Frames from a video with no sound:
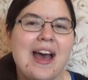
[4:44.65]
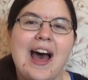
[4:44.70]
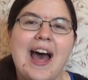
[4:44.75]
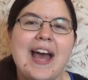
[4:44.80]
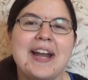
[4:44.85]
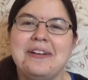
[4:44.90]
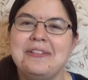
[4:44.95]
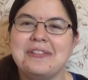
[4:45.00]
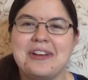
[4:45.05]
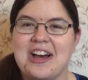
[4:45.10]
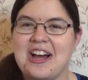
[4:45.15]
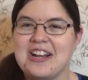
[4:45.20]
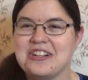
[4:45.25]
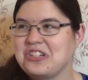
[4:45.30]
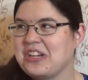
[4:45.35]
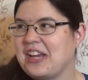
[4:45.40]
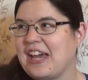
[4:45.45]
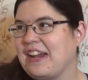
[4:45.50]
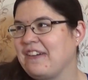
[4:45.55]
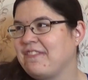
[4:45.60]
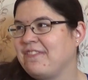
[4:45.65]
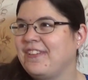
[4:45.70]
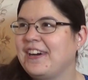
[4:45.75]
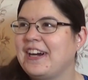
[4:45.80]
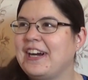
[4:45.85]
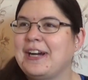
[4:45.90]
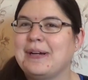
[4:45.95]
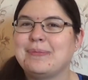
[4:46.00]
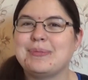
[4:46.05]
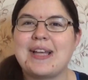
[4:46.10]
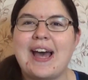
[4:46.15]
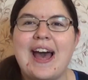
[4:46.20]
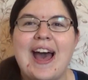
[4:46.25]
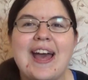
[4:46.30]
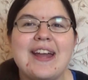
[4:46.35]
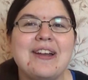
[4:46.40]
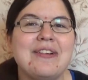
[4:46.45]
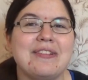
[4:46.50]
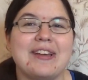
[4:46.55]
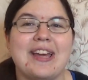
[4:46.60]
I don't conjugate verbs.
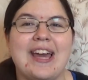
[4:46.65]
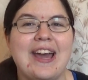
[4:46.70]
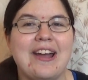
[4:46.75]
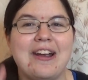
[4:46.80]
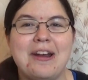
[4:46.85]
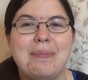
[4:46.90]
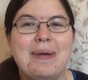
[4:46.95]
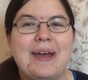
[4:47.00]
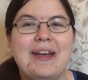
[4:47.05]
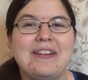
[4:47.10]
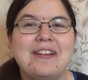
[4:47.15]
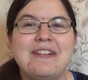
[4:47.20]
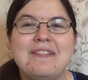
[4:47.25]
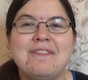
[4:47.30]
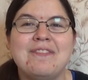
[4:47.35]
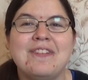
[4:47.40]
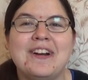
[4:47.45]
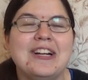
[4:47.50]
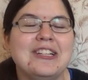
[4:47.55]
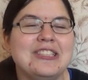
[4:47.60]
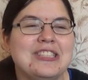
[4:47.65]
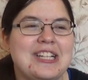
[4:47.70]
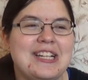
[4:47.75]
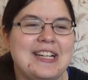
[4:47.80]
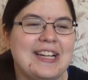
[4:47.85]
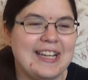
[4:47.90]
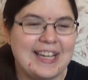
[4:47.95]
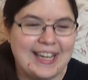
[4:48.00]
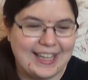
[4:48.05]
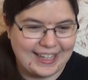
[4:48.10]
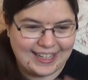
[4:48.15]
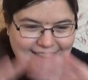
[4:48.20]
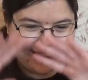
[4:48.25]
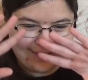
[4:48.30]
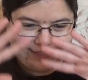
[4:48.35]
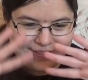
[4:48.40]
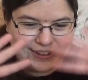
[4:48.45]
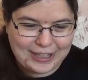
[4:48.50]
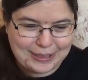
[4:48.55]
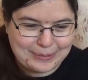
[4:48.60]
I don't care about inversion and getting
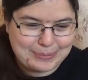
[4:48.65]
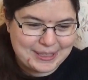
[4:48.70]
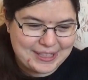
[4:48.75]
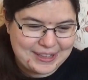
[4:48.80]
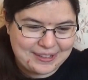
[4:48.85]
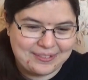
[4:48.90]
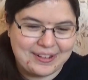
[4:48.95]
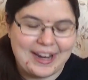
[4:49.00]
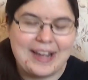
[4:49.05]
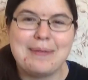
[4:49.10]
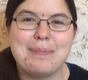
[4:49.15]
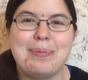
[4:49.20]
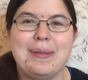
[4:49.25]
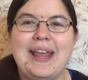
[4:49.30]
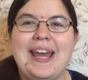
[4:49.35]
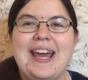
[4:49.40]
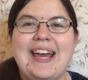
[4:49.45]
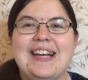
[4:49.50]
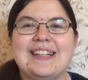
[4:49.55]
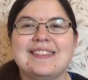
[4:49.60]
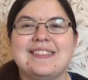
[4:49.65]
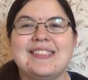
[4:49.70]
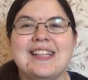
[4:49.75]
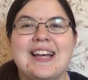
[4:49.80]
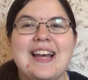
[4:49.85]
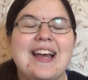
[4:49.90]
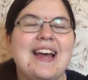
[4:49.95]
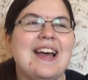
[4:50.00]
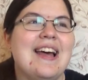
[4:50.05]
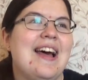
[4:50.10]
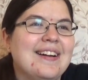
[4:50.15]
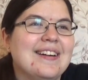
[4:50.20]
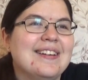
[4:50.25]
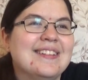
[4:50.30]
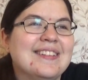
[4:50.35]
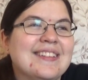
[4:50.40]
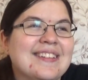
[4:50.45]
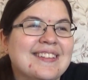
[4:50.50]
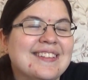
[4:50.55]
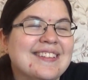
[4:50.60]
the verbs in the right place.
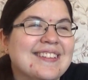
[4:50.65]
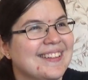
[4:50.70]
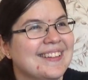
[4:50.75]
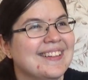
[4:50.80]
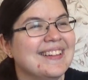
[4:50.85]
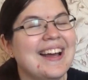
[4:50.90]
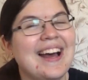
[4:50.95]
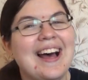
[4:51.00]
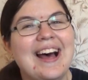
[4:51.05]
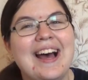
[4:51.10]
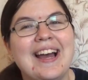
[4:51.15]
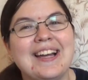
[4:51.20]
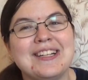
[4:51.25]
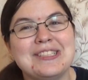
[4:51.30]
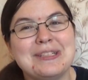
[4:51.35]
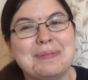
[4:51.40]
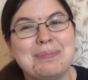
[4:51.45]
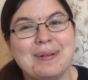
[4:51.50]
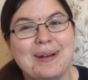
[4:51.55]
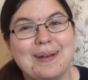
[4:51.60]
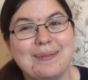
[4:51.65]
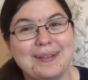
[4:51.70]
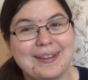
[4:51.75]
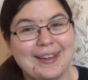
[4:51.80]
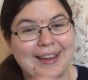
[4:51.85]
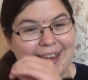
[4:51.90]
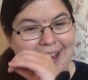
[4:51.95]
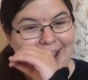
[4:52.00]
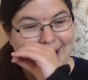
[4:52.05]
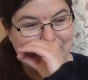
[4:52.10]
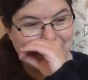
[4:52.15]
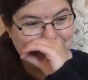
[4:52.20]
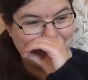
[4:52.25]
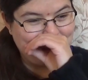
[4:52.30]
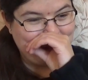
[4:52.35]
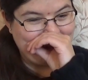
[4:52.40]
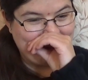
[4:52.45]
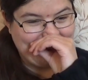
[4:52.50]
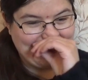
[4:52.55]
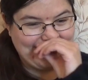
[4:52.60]
I should probably care
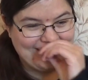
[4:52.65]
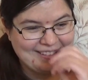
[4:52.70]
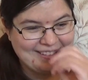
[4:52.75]
more.